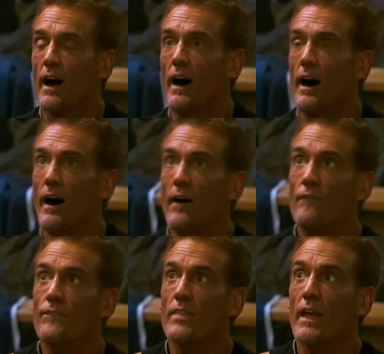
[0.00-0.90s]
Uh,
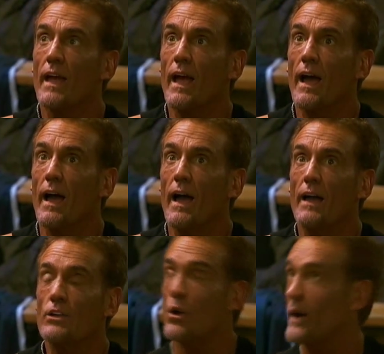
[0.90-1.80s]

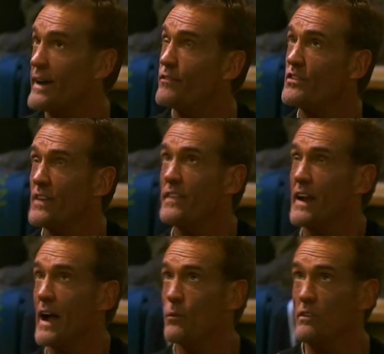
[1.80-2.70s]
you know, I never said that
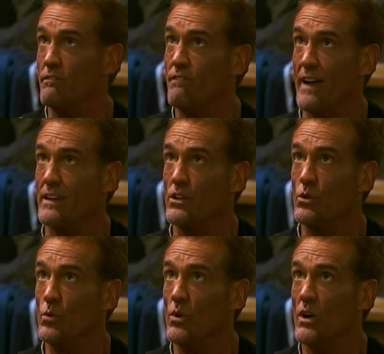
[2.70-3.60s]
I would fight
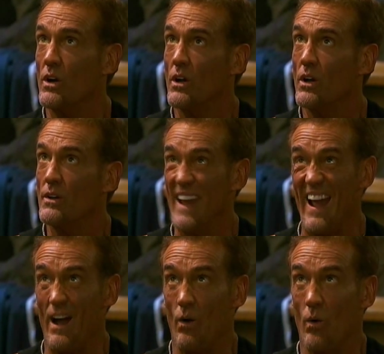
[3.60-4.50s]
you
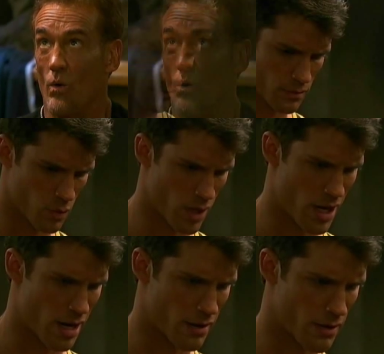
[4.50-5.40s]
now. Why
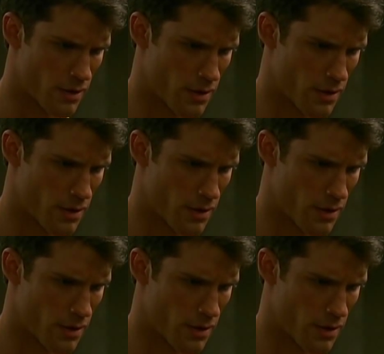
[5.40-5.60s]
not?